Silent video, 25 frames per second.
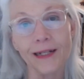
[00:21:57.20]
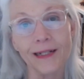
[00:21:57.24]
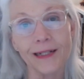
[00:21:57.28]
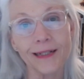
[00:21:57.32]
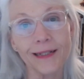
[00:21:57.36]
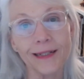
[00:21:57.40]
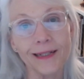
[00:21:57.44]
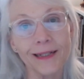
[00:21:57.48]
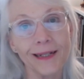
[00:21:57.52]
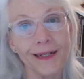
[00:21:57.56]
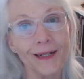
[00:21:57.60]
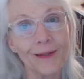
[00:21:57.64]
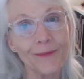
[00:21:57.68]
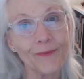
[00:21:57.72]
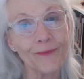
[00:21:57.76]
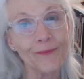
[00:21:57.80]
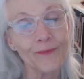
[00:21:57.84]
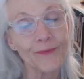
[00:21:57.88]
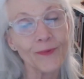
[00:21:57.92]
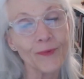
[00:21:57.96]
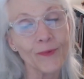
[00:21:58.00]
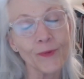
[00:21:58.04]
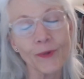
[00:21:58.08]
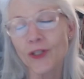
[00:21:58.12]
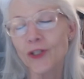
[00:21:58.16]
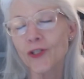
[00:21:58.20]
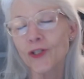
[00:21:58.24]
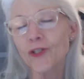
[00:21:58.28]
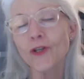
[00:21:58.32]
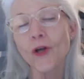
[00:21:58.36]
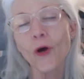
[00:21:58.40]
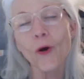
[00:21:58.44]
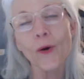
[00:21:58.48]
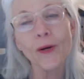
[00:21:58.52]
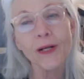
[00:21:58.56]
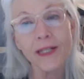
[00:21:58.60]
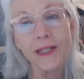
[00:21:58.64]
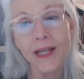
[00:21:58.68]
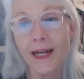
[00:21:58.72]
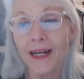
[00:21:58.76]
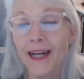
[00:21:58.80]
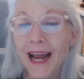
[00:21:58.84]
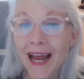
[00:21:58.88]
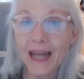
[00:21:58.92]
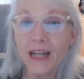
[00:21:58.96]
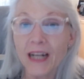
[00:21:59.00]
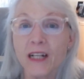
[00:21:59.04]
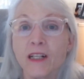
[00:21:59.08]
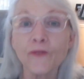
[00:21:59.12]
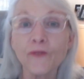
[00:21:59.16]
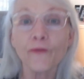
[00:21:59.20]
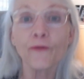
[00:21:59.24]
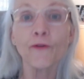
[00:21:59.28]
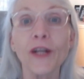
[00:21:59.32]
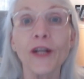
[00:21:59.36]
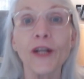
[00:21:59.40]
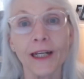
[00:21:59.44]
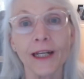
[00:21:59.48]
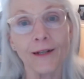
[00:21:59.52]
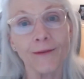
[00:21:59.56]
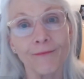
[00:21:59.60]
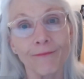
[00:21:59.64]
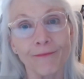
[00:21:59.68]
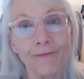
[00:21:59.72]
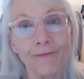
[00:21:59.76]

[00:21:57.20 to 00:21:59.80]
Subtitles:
And we're so excited. And it's free.